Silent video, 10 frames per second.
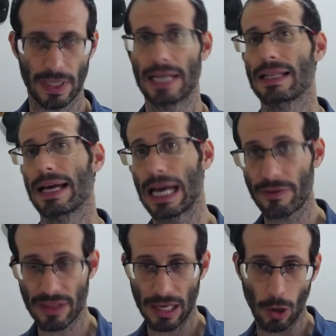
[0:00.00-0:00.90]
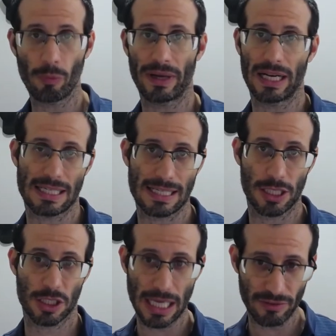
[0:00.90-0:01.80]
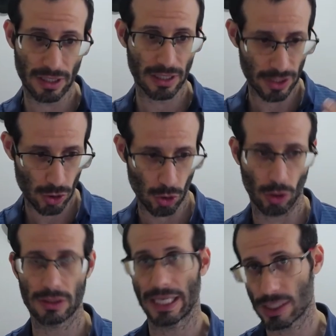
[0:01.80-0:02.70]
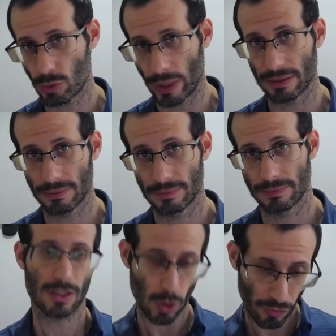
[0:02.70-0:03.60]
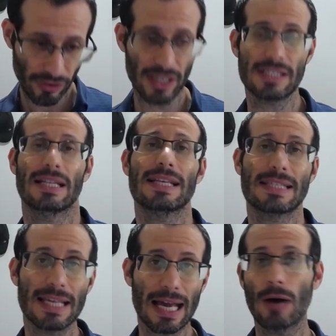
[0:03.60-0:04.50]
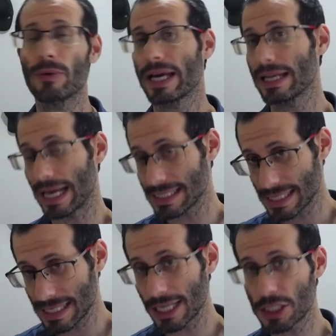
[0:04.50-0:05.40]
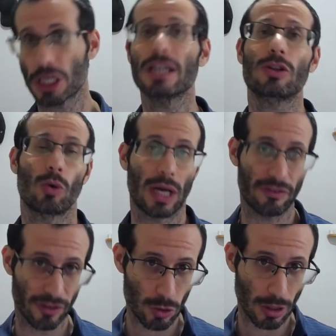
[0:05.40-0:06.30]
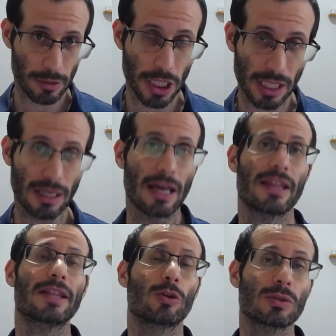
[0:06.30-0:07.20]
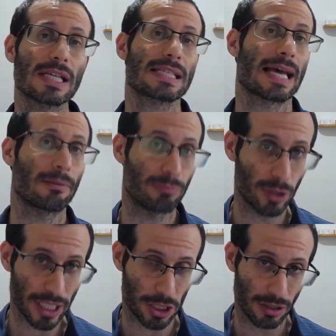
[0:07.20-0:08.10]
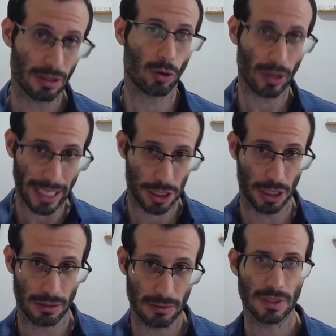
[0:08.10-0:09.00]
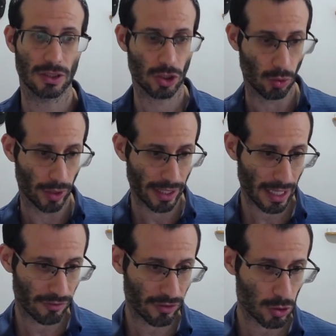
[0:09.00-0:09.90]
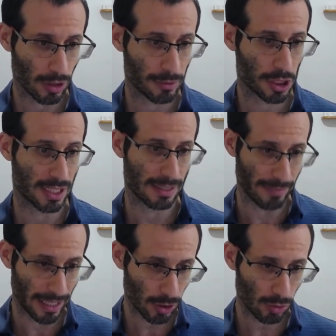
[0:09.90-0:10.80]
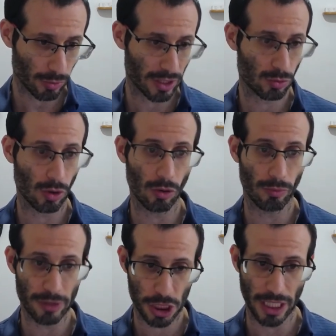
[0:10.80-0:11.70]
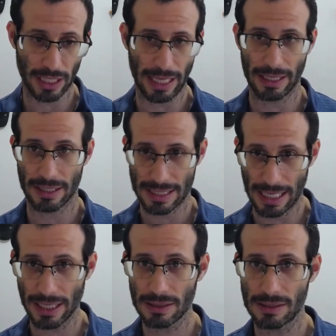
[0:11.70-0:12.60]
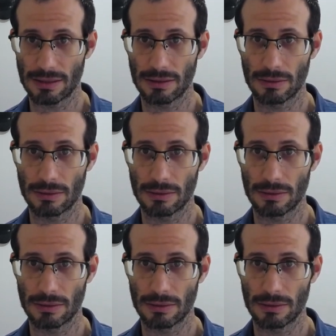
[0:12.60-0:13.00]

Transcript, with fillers: And I have the Open SSH server installed as well. So first, let's see how we can SSH into a virtual machine that uses a bridged connection. So in the virtual machines menu, we need to go machine and settings.